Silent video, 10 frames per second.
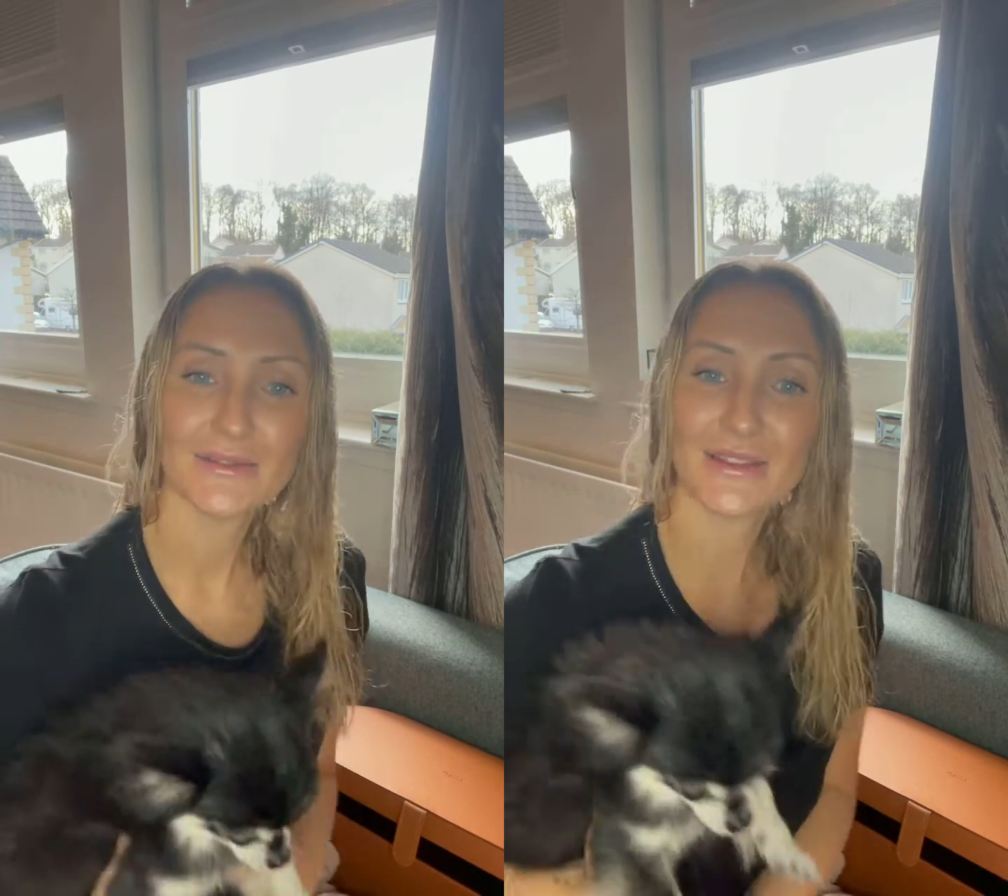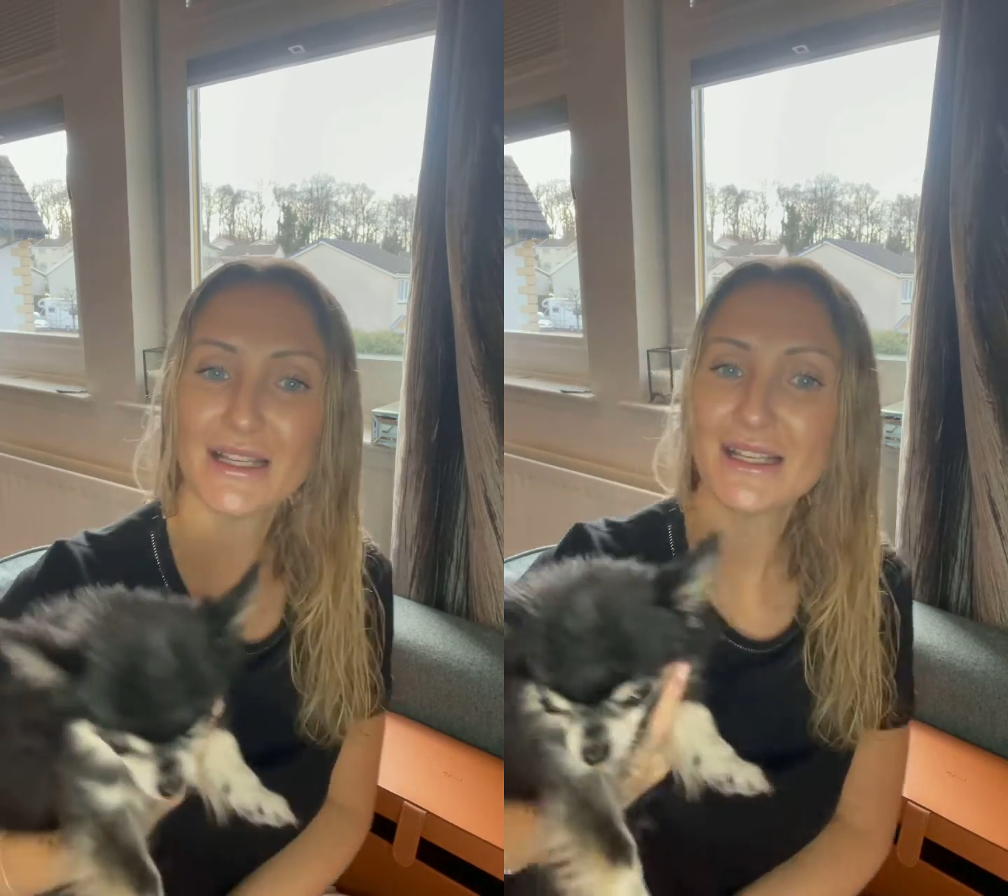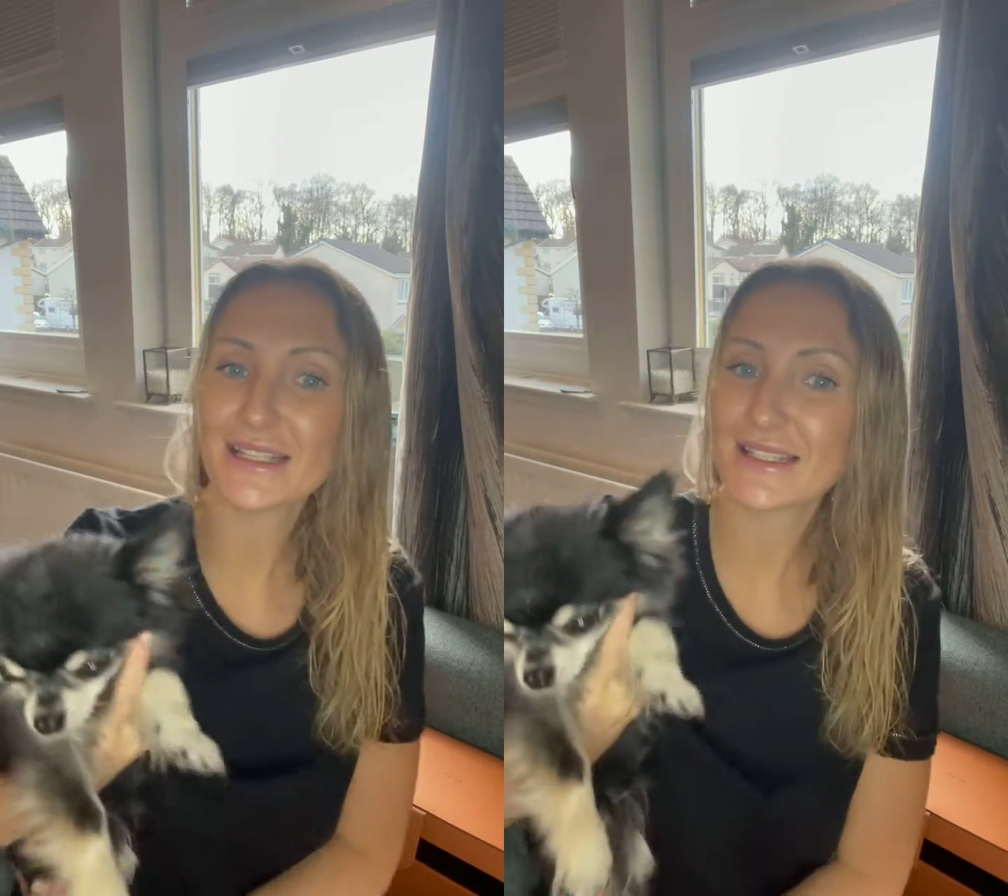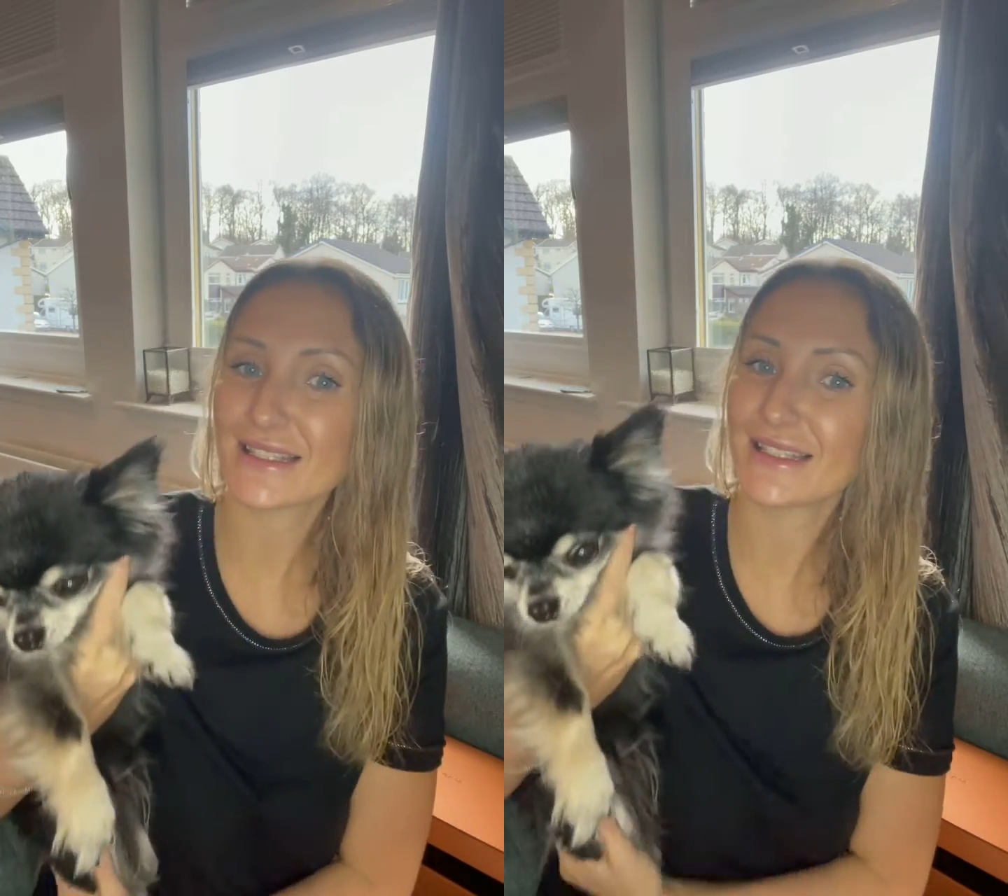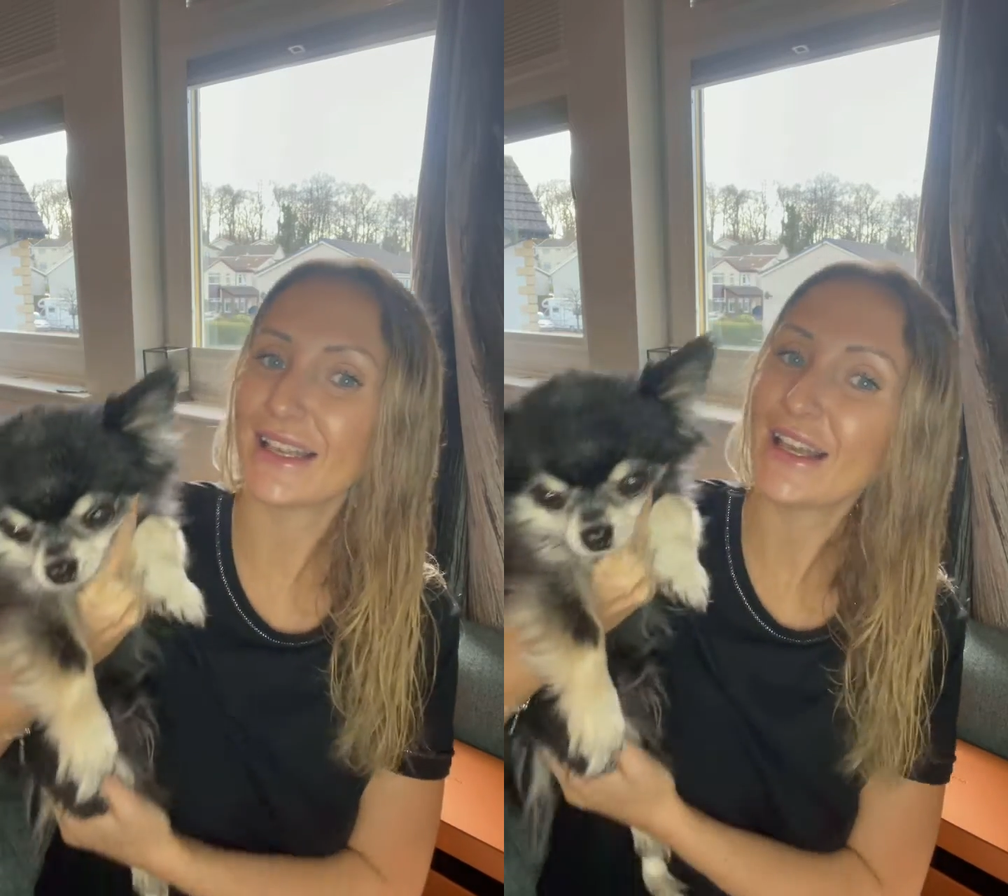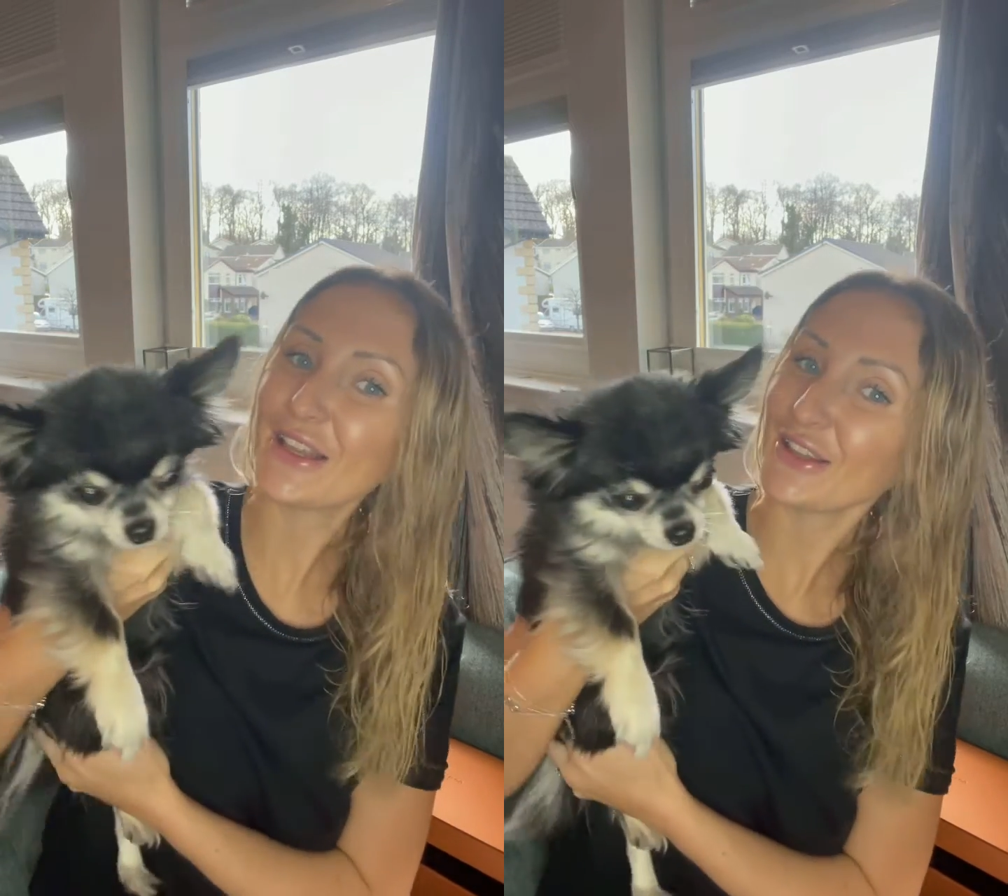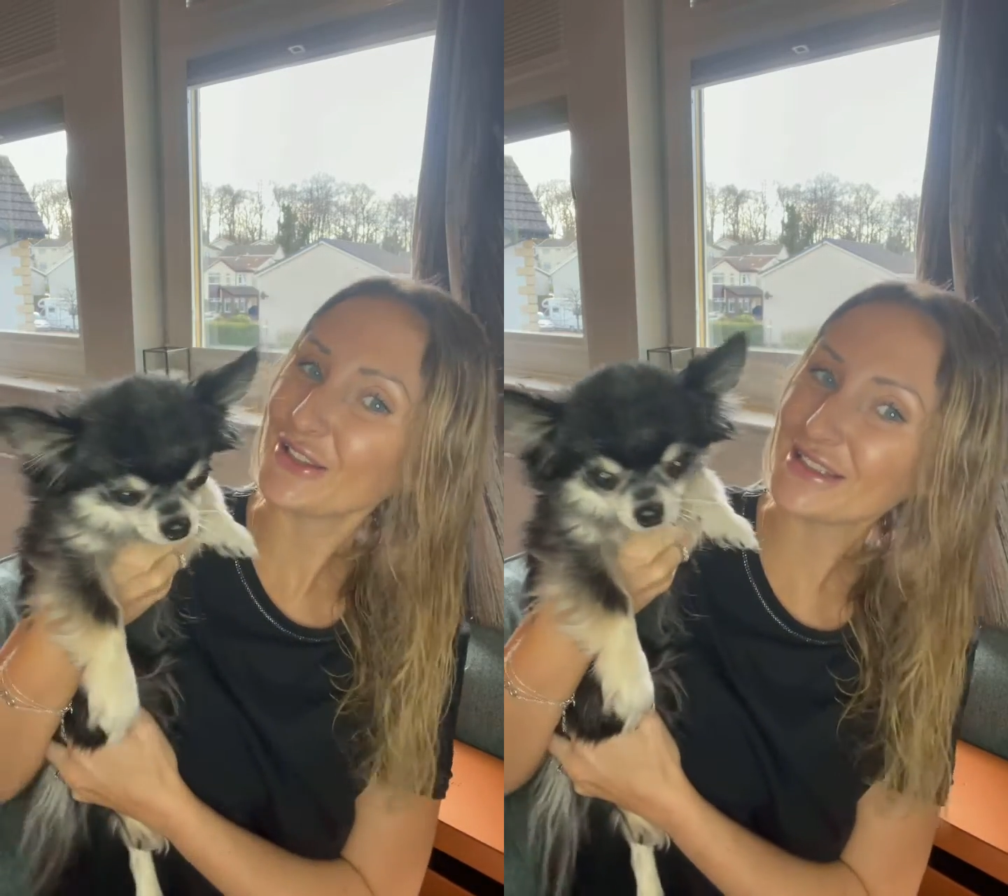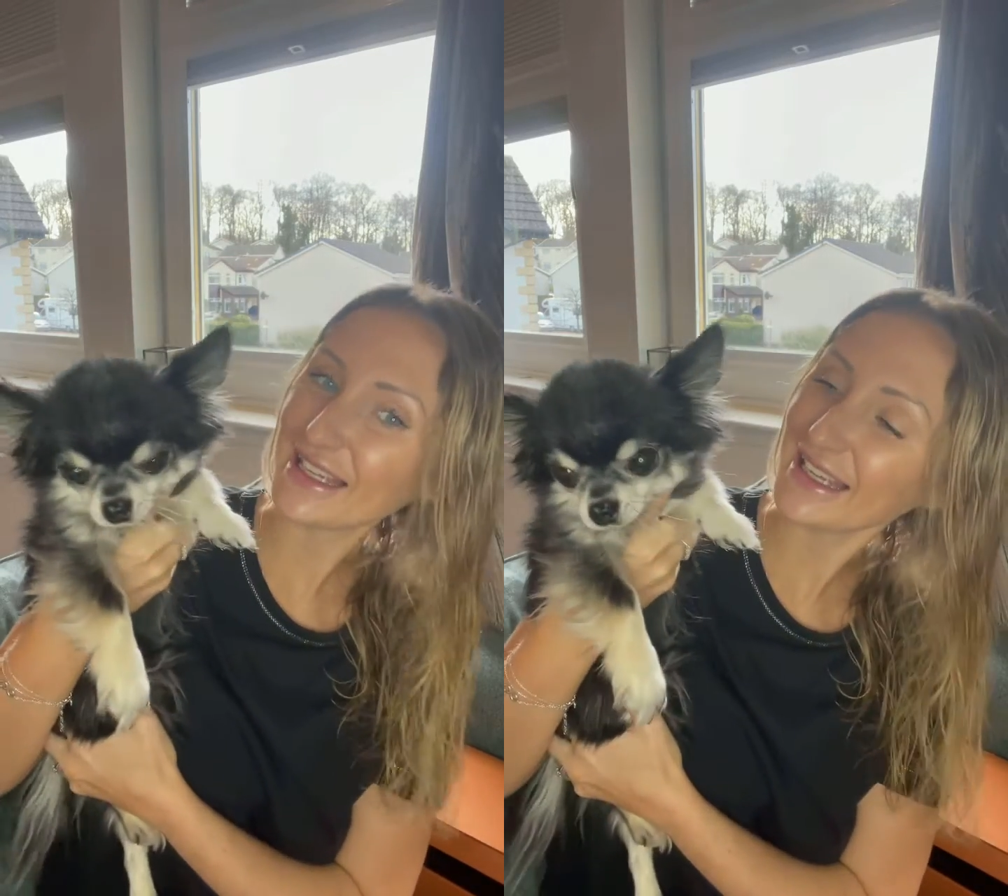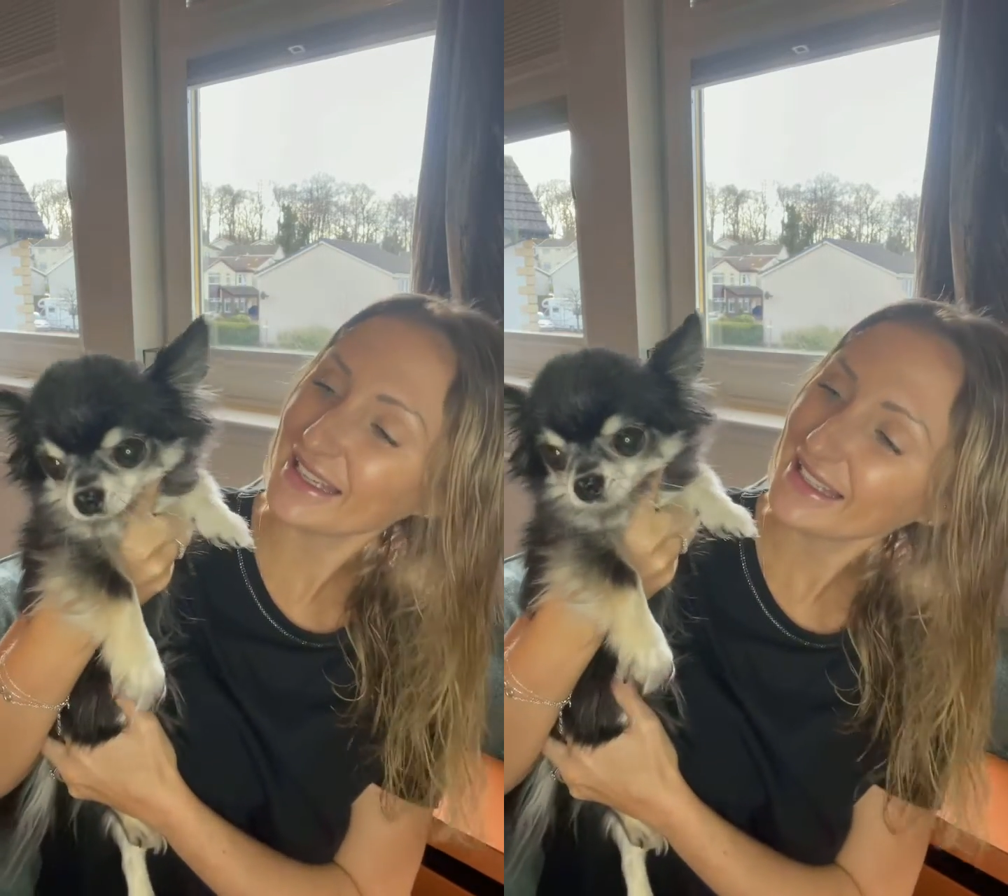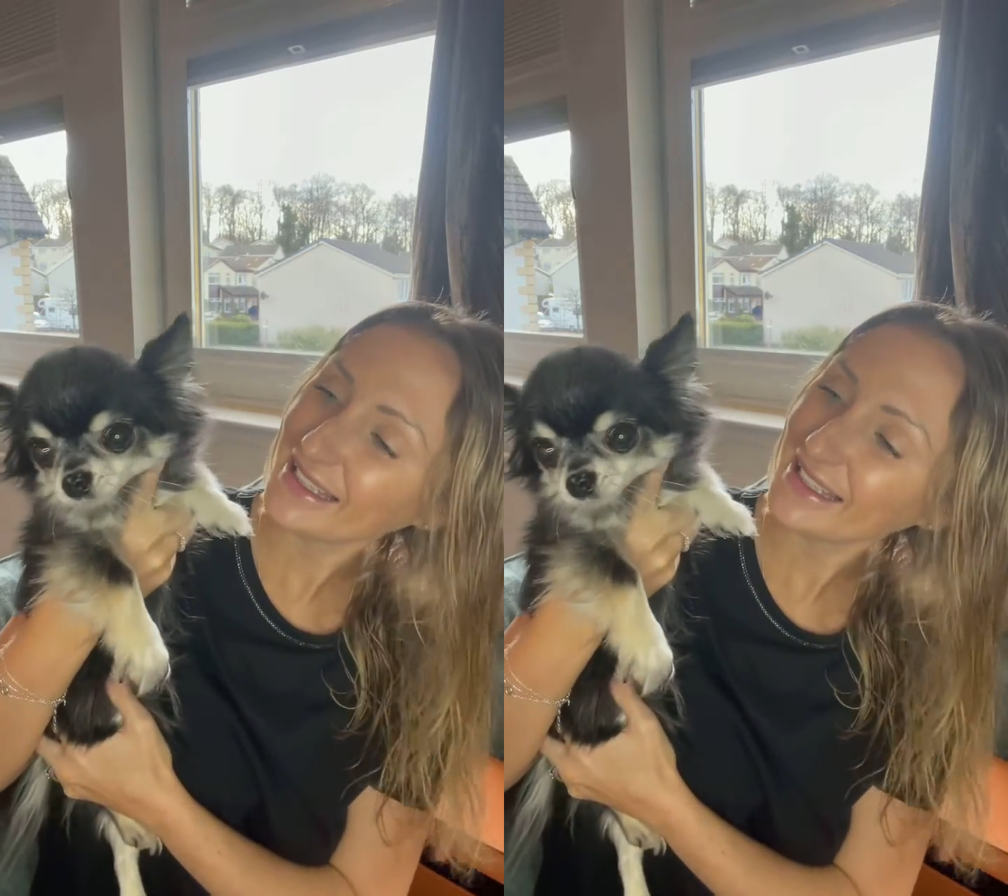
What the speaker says: This cutie